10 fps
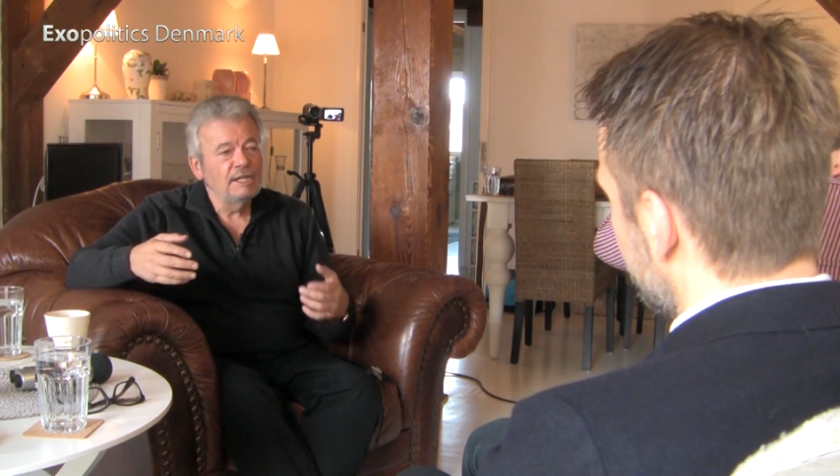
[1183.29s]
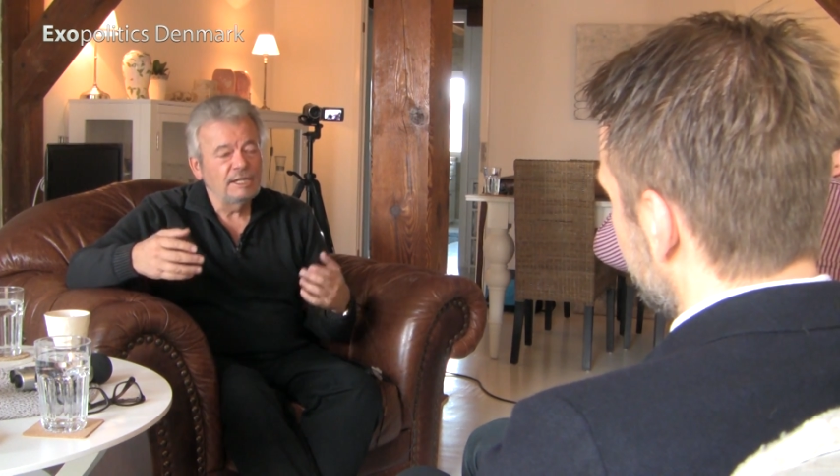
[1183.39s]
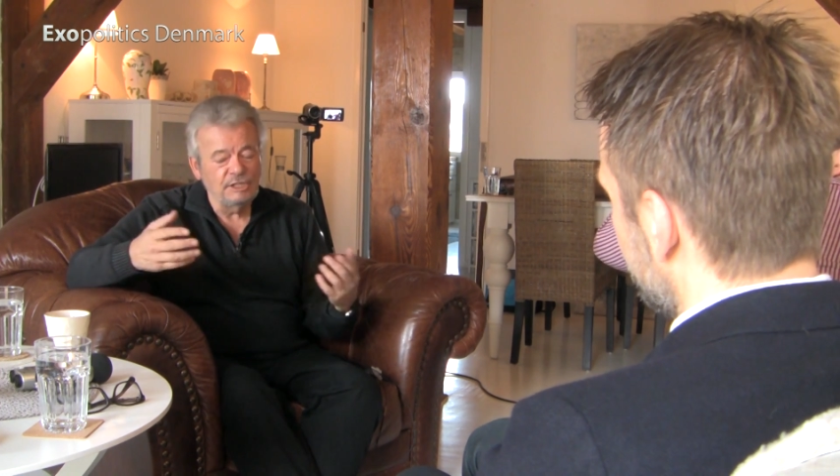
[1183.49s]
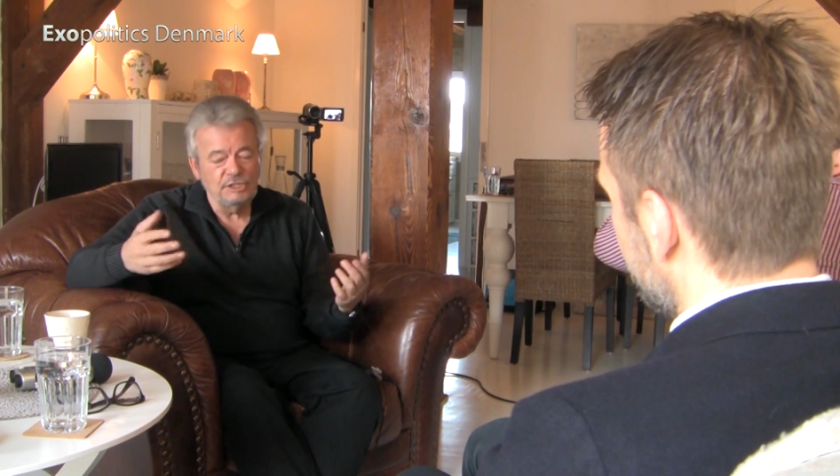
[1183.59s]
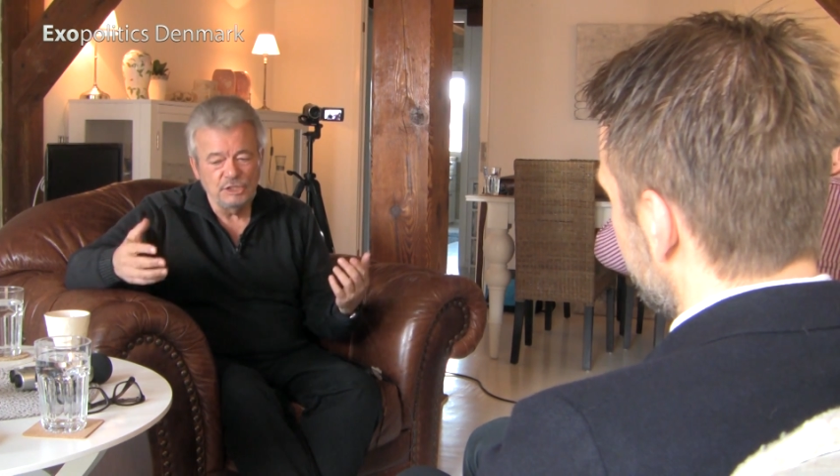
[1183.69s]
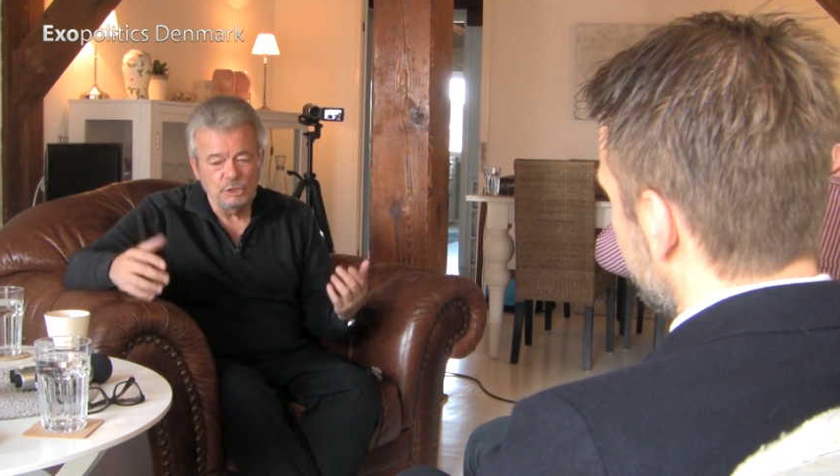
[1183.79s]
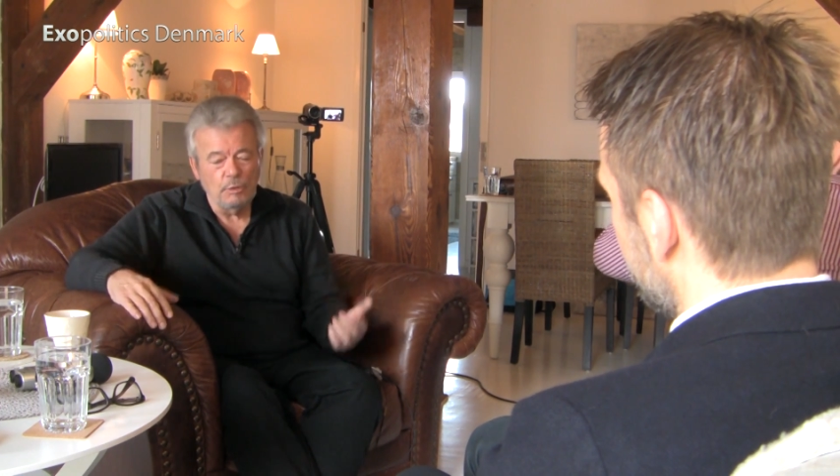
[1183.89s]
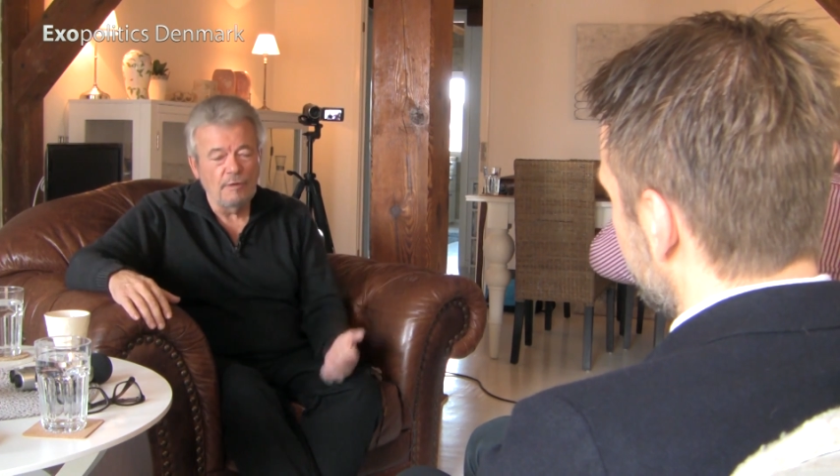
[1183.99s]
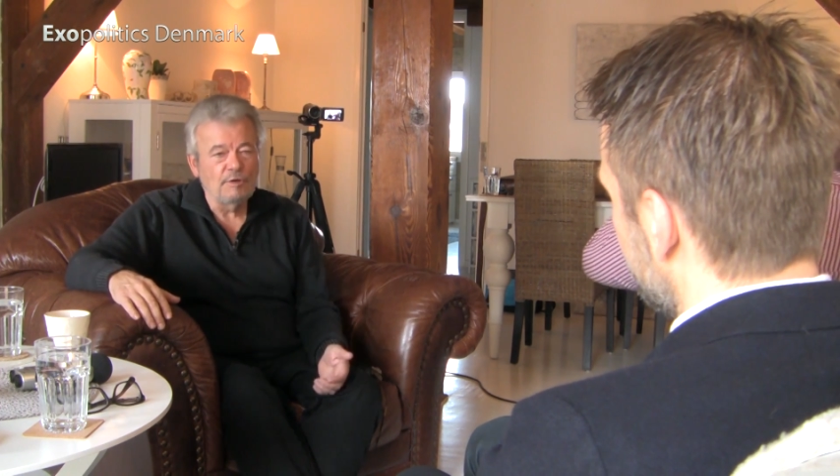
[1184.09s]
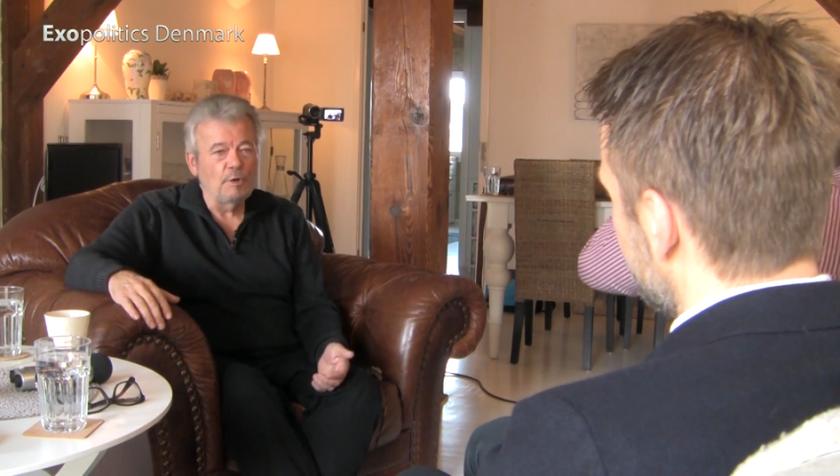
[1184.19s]
into
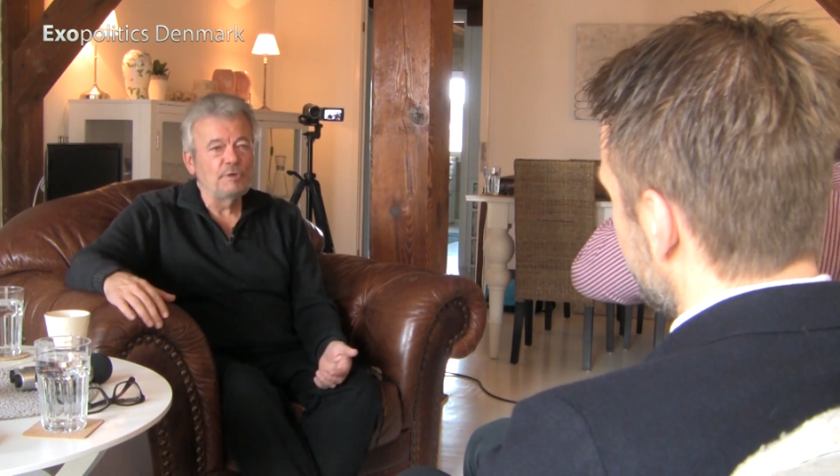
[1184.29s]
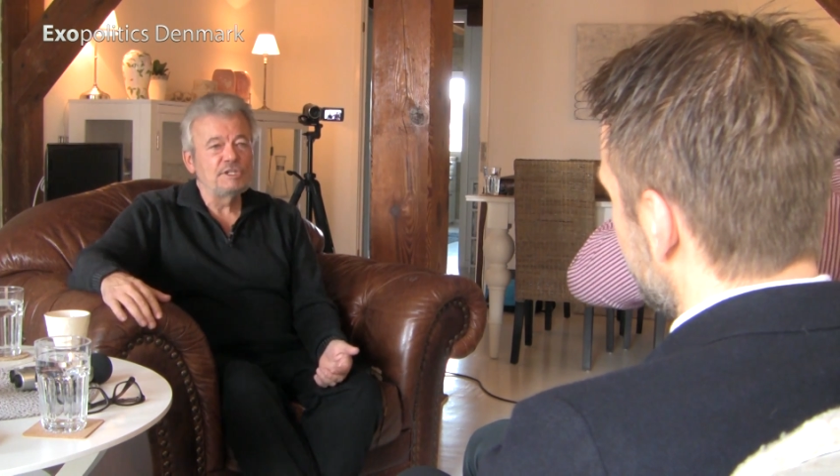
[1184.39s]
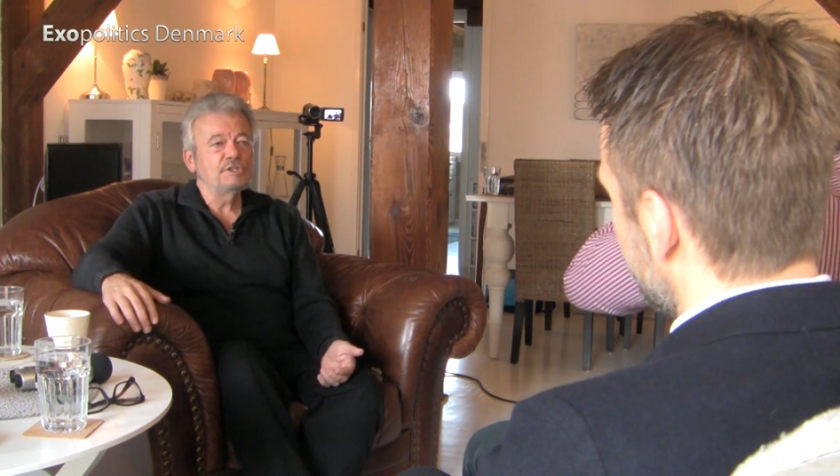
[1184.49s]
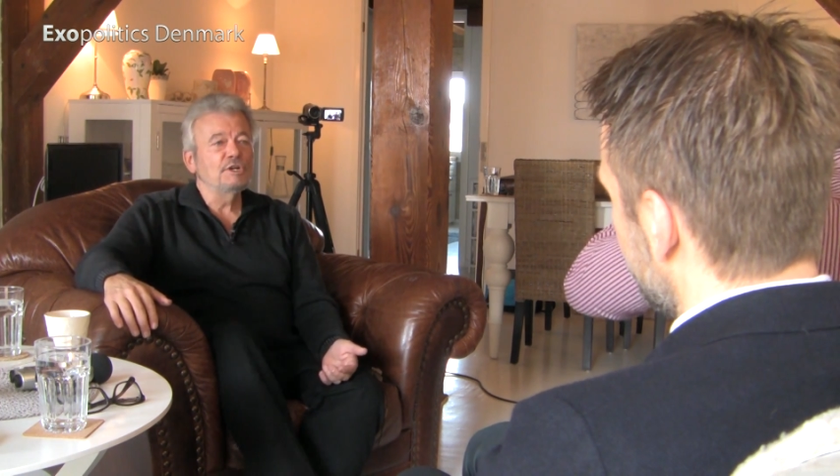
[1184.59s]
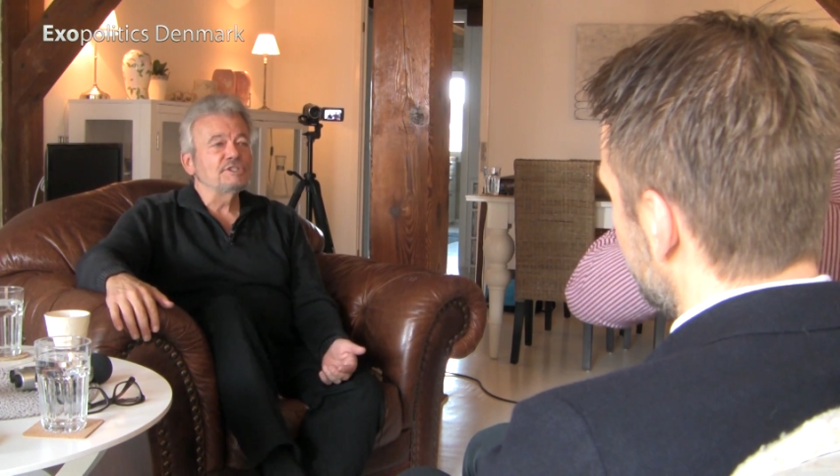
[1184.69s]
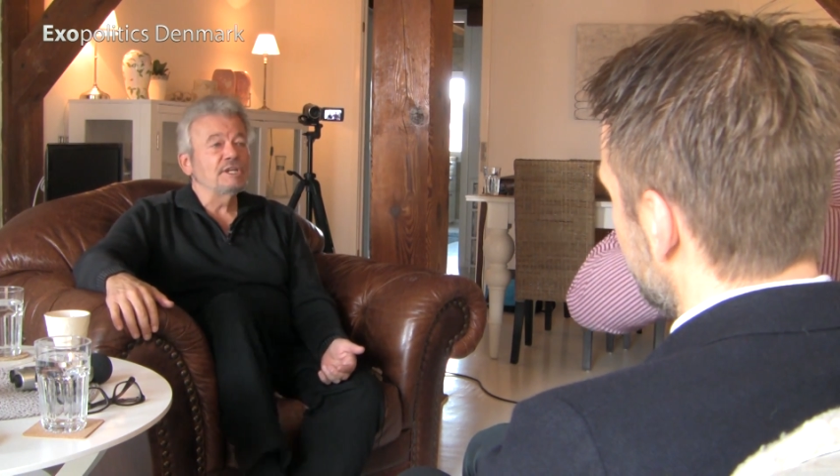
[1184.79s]
UFO research,